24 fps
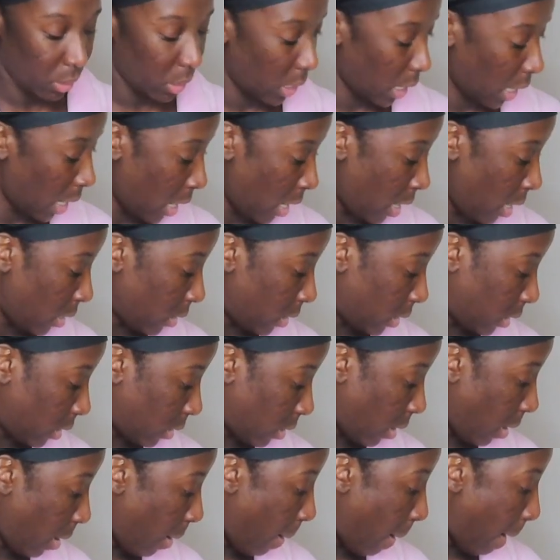date,
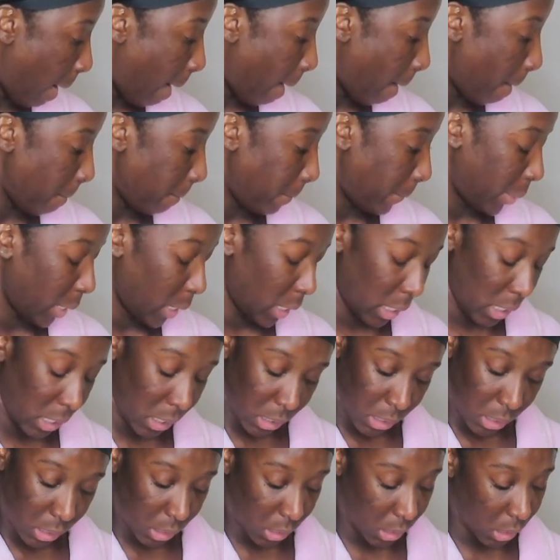but
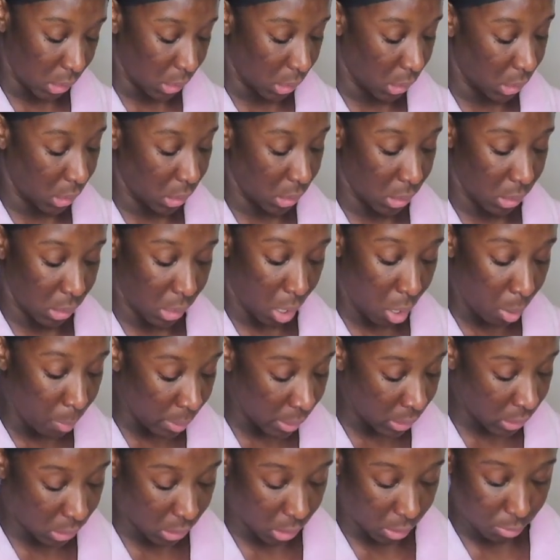so
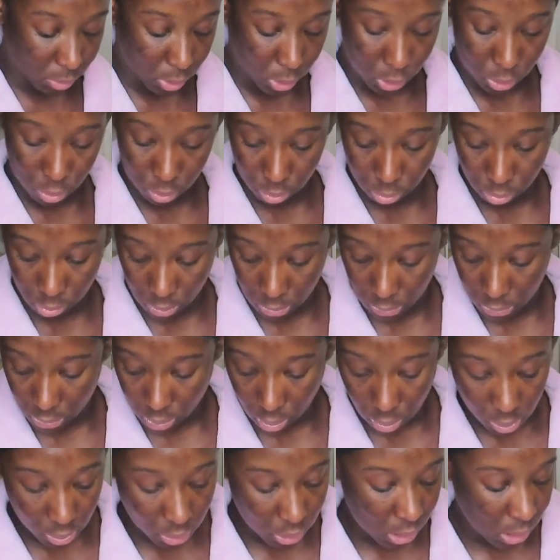much stuff to do,
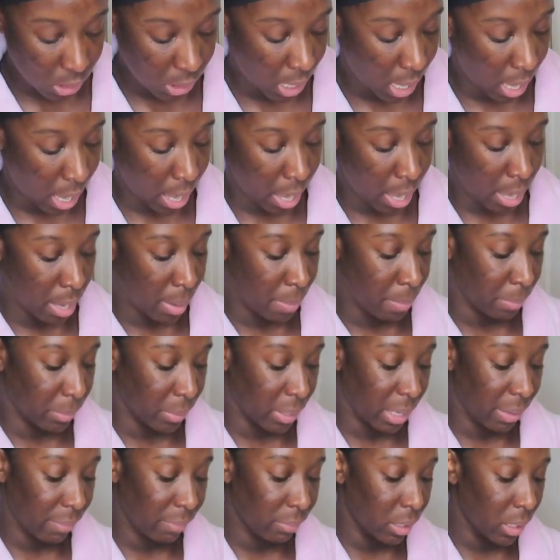so little time.
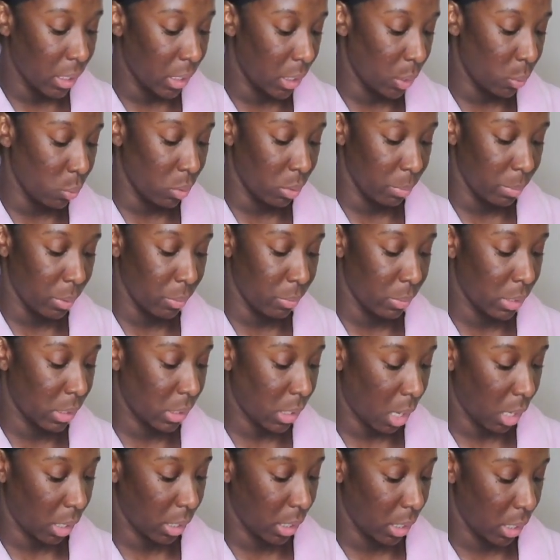Definitely will be
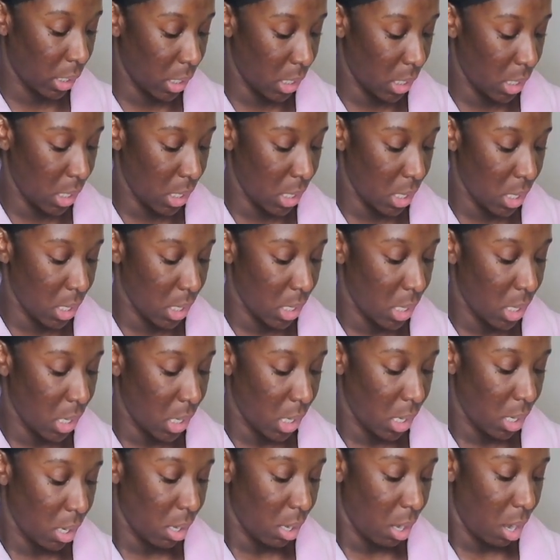restocking in
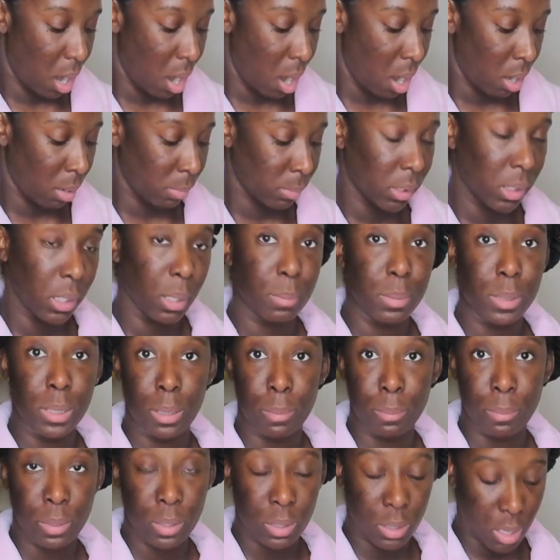
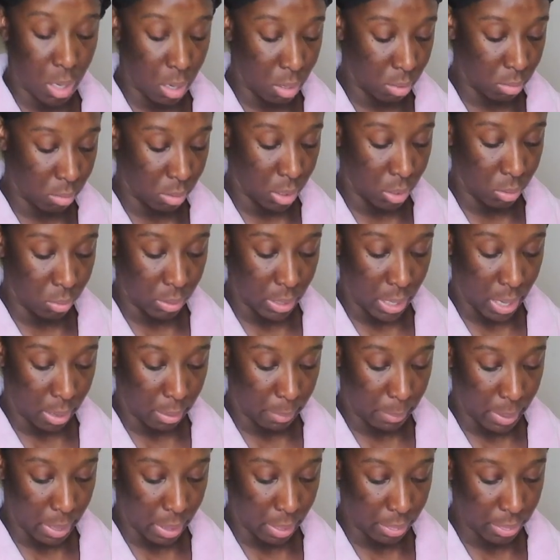September though, no doubt
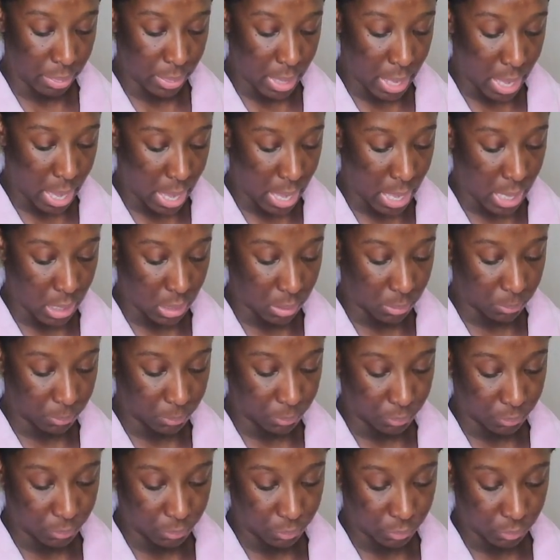about that.
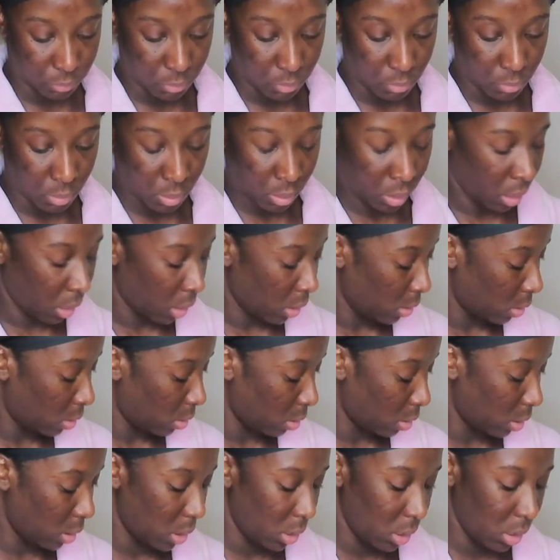
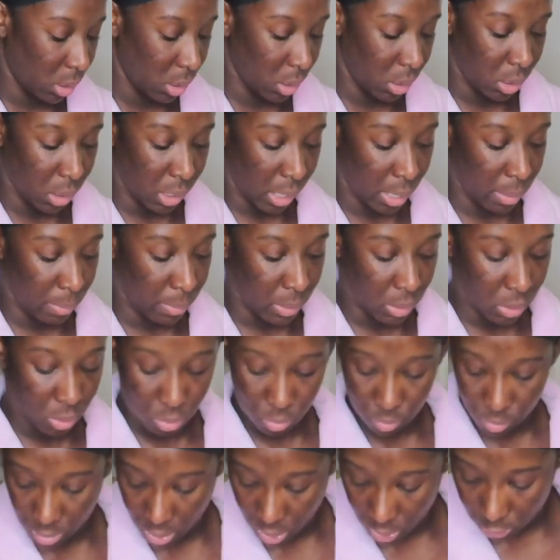So this is the same as the
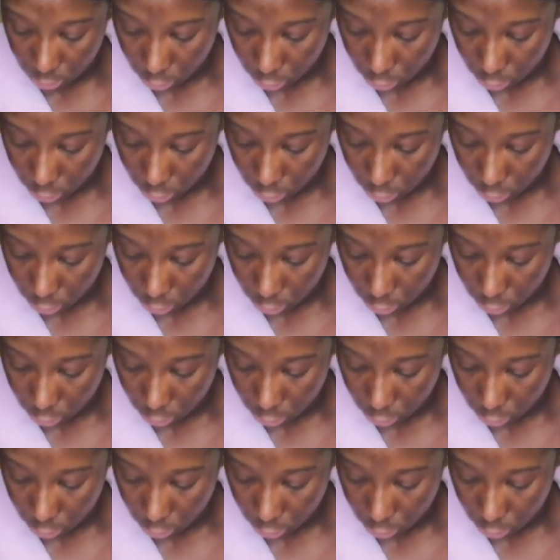one I